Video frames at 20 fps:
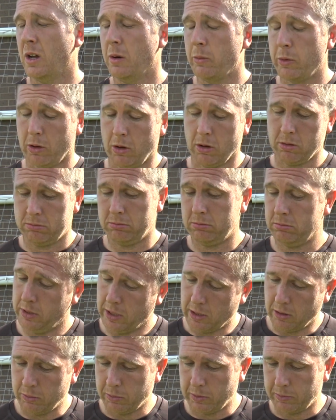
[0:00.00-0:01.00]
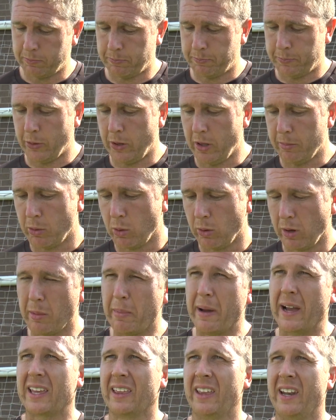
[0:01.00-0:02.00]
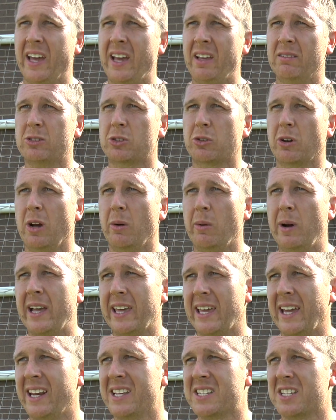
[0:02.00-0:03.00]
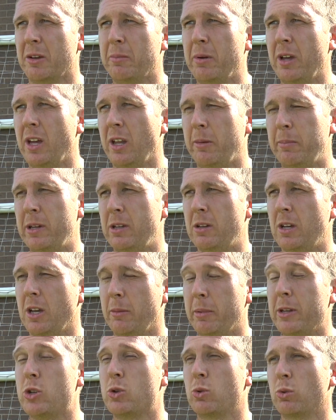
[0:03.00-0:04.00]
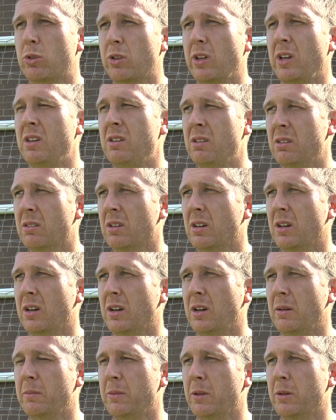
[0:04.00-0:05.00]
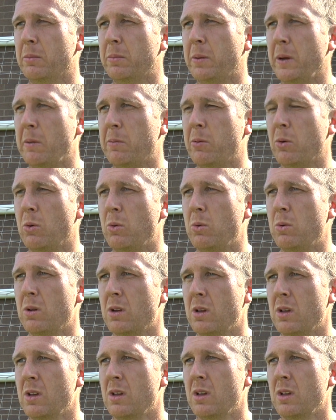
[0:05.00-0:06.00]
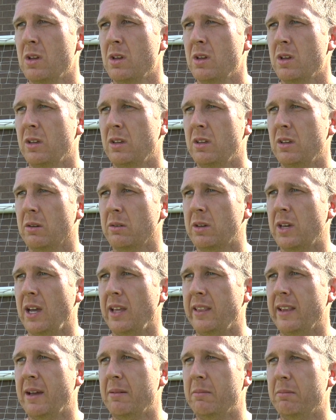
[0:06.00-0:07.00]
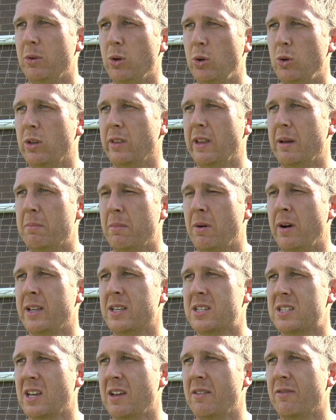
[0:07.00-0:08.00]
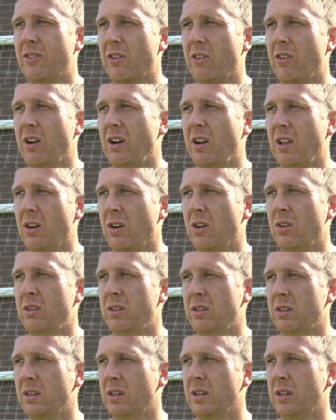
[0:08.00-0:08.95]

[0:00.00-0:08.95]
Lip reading: We got, you know, putting the ball in the back of the net straight away. Again, it's a bit habitual thing that people, you know, get in that mood and that mindset very early on.